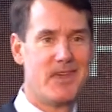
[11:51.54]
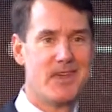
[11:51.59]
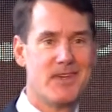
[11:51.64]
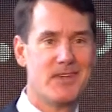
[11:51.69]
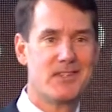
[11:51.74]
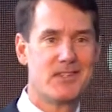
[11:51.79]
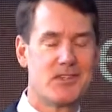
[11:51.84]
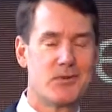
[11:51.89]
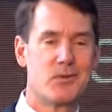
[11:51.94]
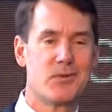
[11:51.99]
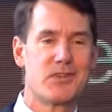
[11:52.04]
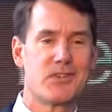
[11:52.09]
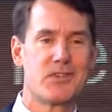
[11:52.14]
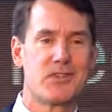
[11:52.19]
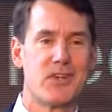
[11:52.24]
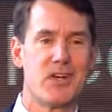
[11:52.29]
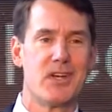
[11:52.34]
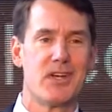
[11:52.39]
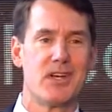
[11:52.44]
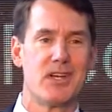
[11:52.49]
So we're
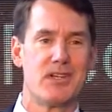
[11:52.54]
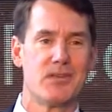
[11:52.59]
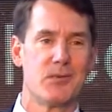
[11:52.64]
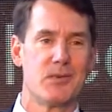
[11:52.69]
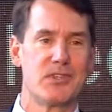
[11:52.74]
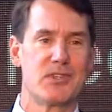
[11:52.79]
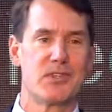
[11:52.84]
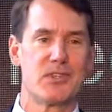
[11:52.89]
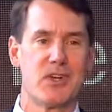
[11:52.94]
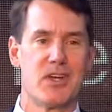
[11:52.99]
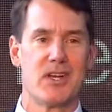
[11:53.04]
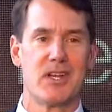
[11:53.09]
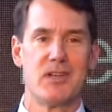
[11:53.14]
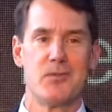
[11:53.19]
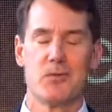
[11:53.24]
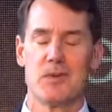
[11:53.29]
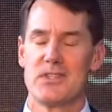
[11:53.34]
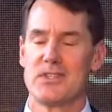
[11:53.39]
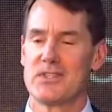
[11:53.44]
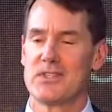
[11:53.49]
starting
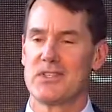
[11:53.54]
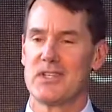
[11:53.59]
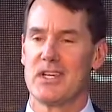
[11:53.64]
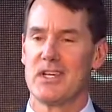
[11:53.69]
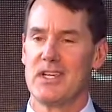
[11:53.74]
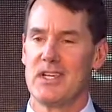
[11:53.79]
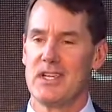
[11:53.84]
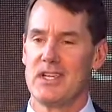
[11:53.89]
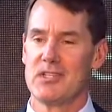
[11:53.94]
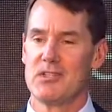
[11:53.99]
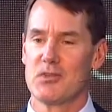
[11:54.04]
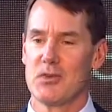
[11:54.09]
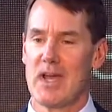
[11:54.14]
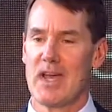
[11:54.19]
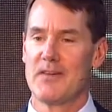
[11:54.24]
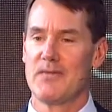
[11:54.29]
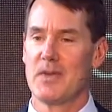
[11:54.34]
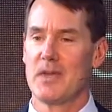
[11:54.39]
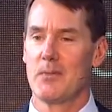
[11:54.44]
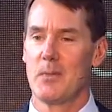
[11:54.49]
with studying
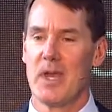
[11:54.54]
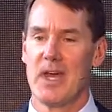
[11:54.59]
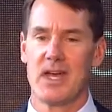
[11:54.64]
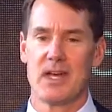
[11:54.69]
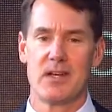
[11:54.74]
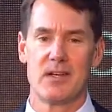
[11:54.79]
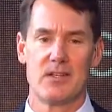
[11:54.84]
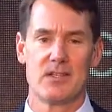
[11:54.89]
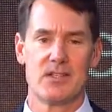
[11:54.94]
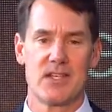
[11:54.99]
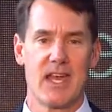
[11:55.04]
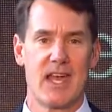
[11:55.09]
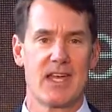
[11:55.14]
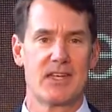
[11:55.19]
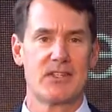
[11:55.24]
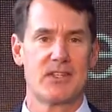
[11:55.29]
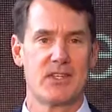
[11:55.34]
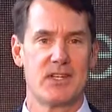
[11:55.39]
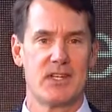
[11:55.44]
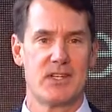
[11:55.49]
traffic patterns,
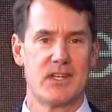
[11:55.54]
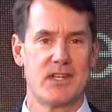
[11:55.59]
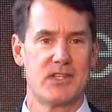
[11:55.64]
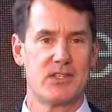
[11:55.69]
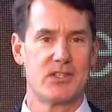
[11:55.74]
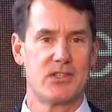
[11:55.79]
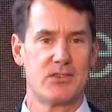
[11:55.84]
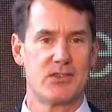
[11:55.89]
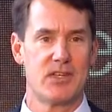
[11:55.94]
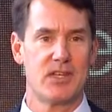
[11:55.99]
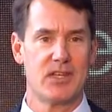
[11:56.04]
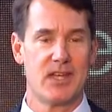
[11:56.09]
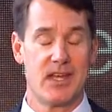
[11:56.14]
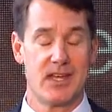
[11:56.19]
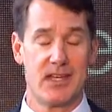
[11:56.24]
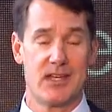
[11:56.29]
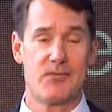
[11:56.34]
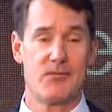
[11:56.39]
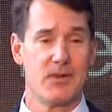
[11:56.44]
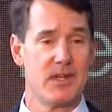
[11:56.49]
accident history. I
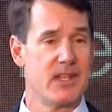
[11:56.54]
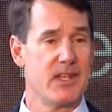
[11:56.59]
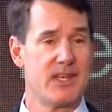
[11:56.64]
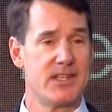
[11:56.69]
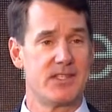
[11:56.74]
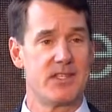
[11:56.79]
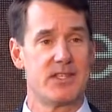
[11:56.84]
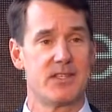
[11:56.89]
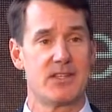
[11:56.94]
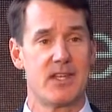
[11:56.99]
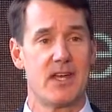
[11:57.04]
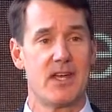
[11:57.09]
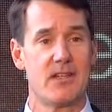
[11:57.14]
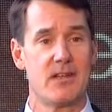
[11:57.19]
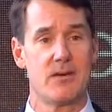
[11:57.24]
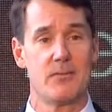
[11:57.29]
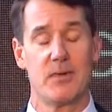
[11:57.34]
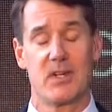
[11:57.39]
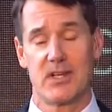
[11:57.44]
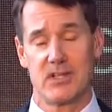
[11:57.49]
didn't realize this either,
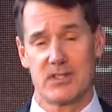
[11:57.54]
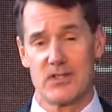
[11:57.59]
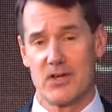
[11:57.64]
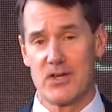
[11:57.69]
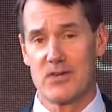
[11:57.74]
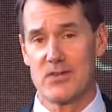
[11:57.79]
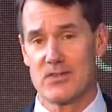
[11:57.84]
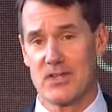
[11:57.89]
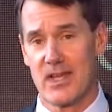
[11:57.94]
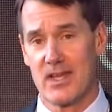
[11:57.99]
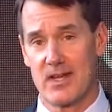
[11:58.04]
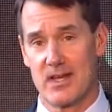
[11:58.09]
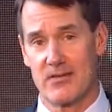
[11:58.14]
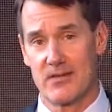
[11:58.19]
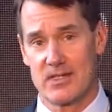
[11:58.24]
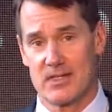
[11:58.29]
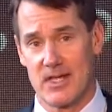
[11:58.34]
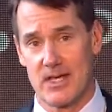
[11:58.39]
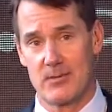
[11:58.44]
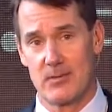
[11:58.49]
but it turns out every
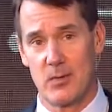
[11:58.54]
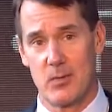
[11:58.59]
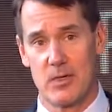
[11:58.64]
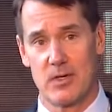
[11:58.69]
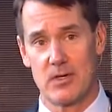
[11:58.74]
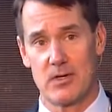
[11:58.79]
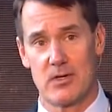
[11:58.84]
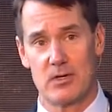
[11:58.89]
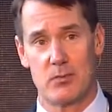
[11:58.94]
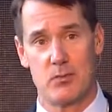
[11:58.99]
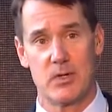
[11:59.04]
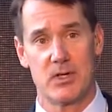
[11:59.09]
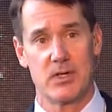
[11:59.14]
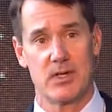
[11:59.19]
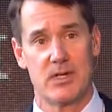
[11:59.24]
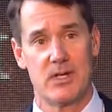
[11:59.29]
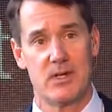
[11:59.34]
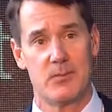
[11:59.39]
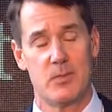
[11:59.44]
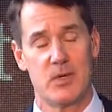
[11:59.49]
time you build a new
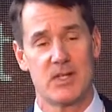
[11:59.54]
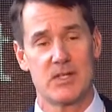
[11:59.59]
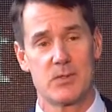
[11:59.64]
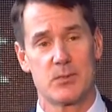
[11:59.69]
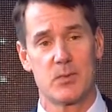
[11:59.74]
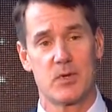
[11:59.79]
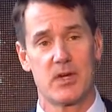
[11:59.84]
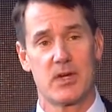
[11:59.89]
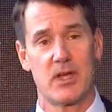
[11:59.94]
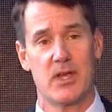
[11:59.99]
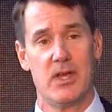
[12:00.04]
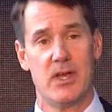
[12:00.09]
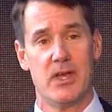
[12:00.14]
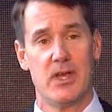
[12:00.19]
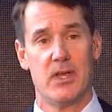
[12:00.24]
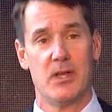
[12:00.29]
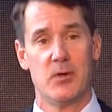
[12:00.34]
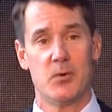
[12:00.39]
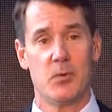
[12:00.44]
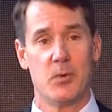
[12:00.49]
building in Pittsburgh,
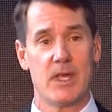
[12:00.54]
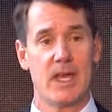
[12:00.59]
we